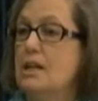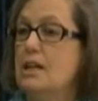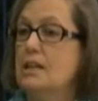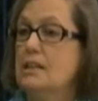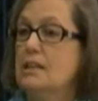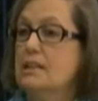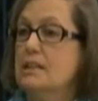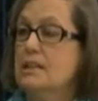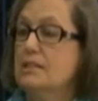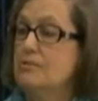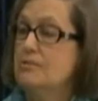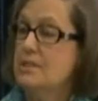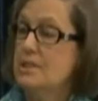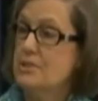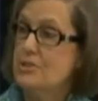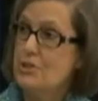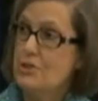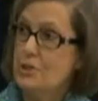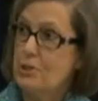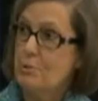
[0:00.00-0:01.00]
live
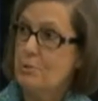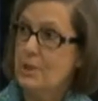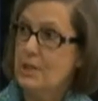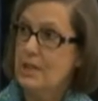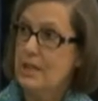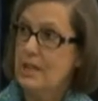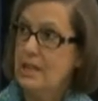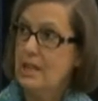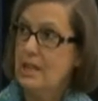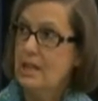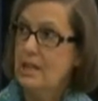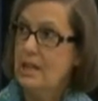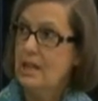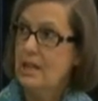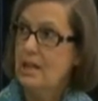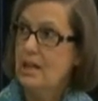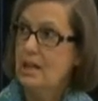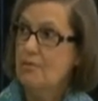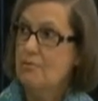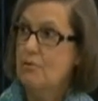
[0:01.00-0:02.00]
in Germany
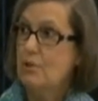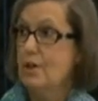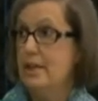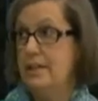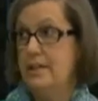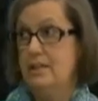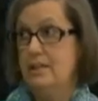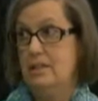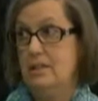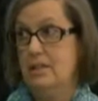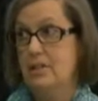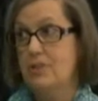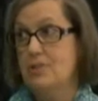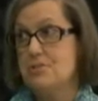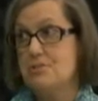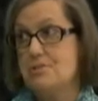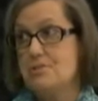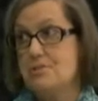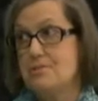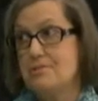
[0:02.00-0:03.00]
for eight
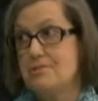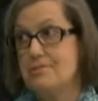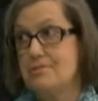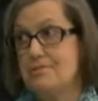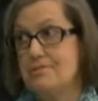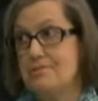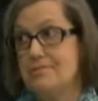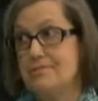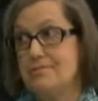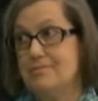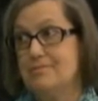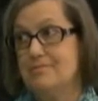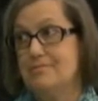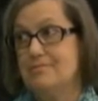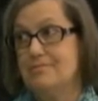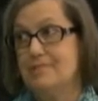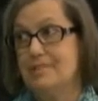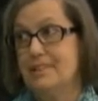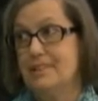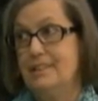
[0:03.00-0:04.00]
years. Oh
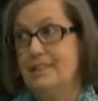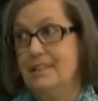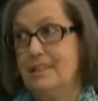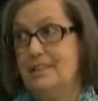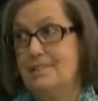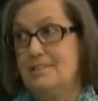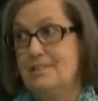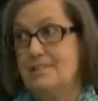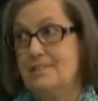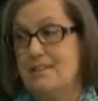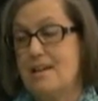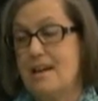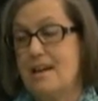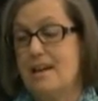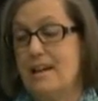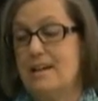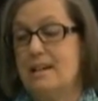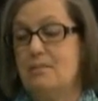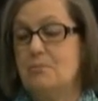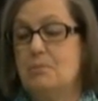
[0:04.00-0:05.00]
wow! Yes, yes.
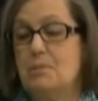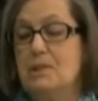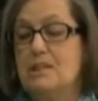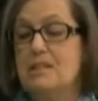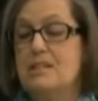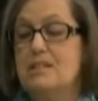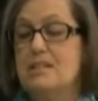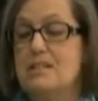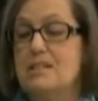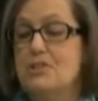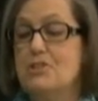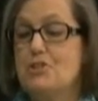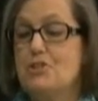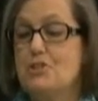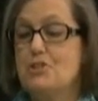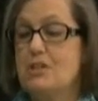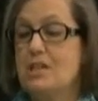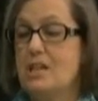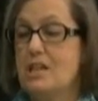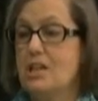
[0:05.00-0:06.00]
I had been a
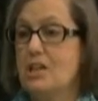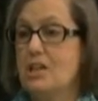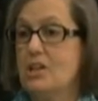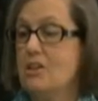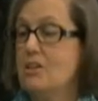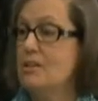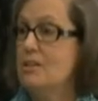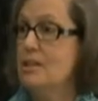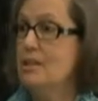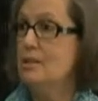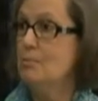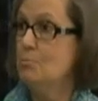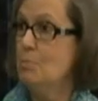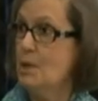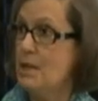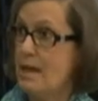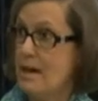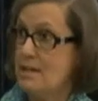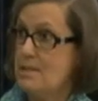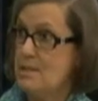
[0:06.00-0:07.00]
teacher here in
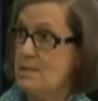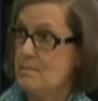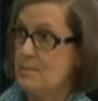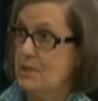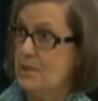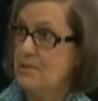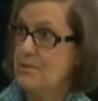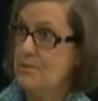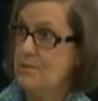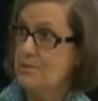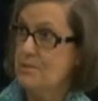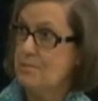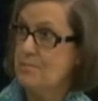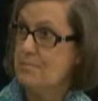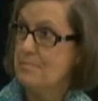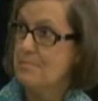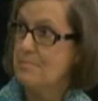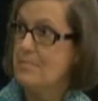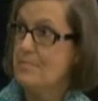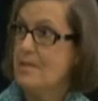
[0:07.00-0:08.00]
Plattsmouth.
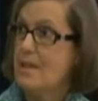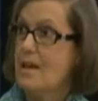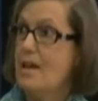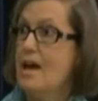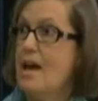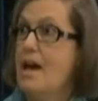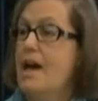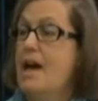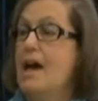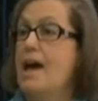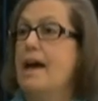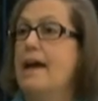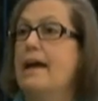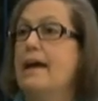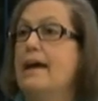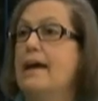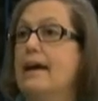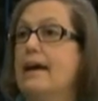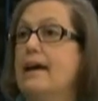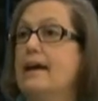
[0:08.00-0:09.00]
Okay.
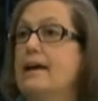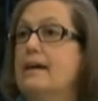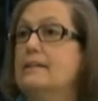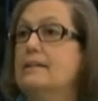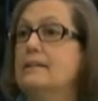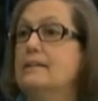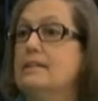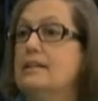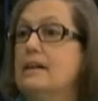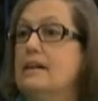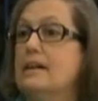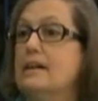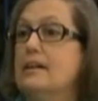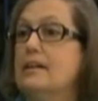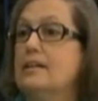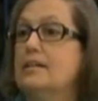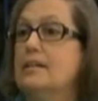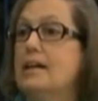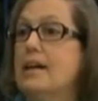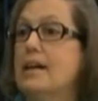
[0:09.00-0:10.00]
And
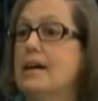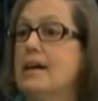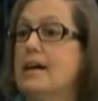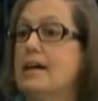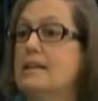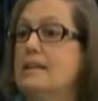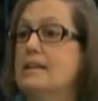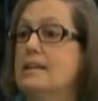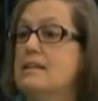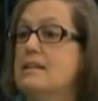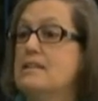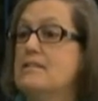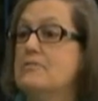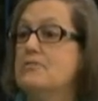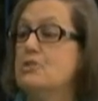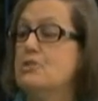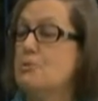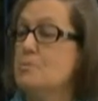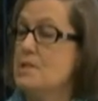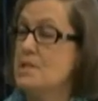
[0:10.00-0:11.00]
uh, had a
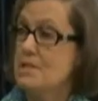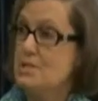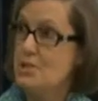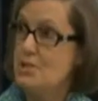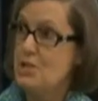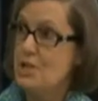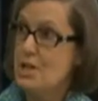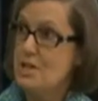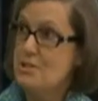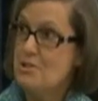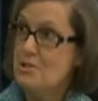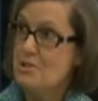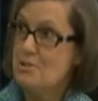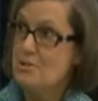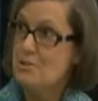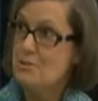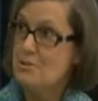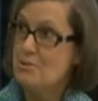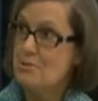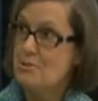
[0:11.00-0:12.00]
German exchange
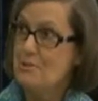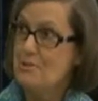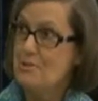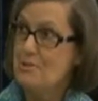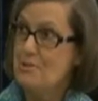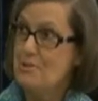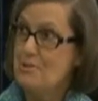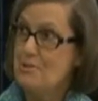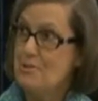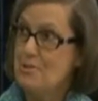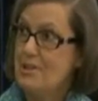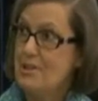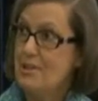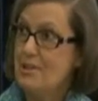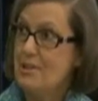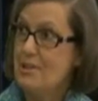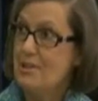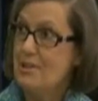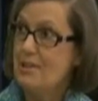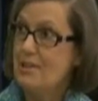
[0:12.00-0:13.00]
student
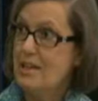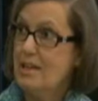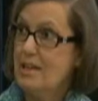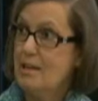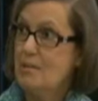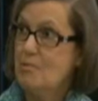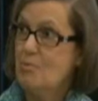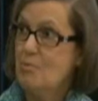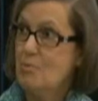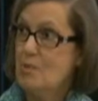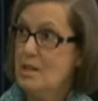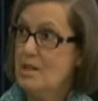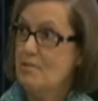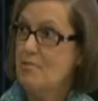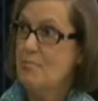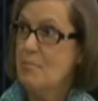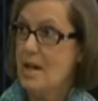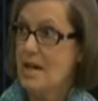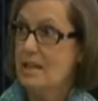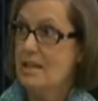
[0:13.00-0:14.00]
in one
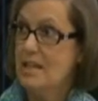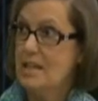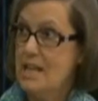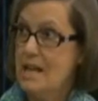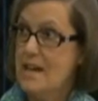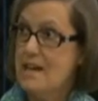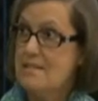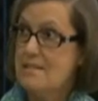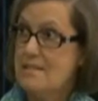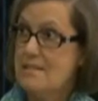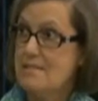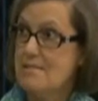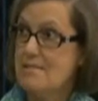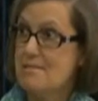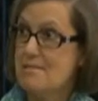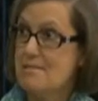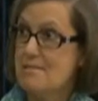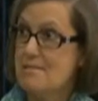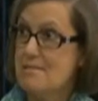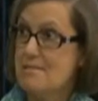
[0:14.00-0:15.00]
of my
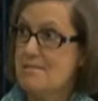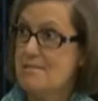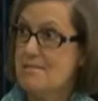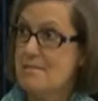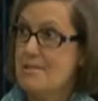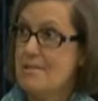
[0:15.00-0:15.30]
classes